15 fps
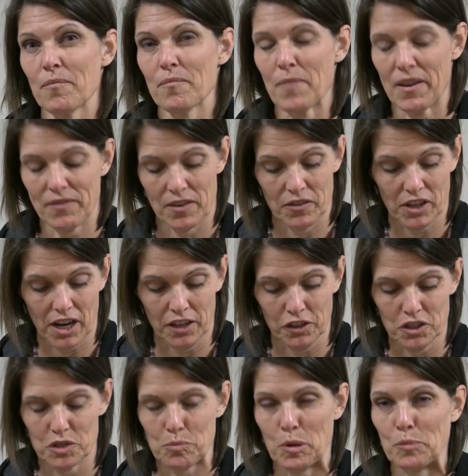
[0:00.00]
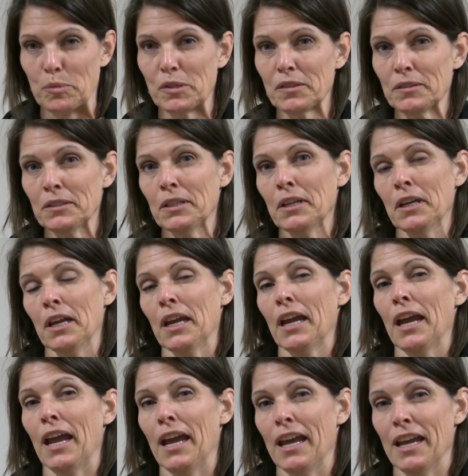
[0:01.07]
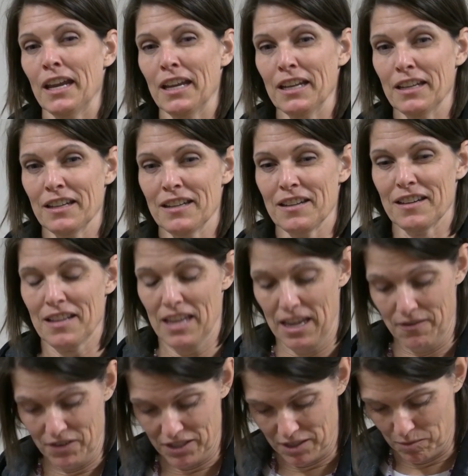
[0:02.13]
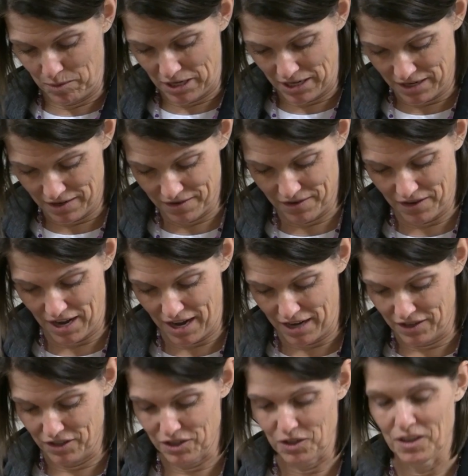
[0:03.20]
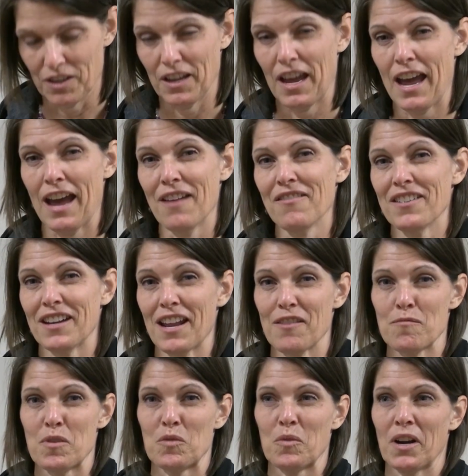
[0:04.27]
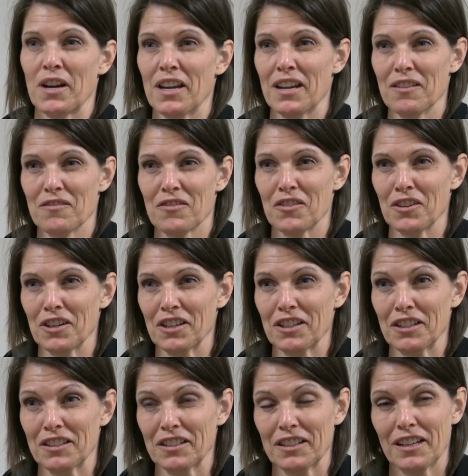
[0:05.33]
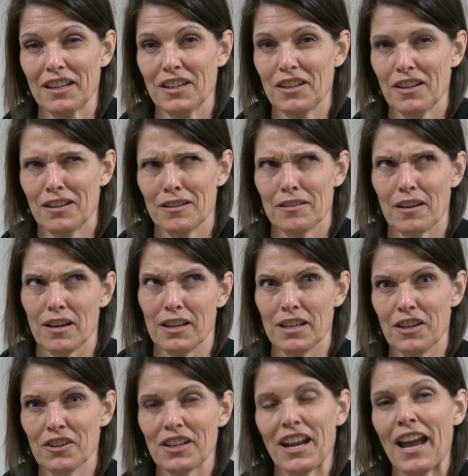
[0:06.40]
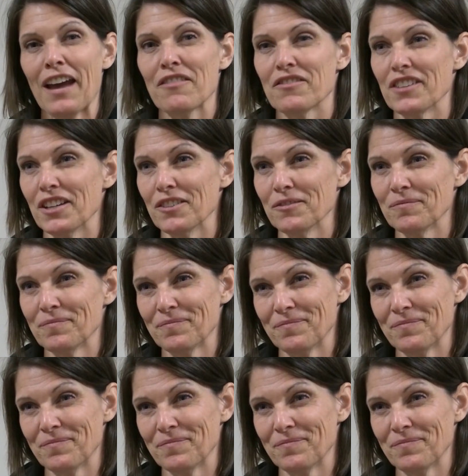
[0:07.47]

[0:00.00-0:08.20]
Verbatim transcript: my favorite color is purple, and gave it to me to have, and I've been wearing it for a year and a half now.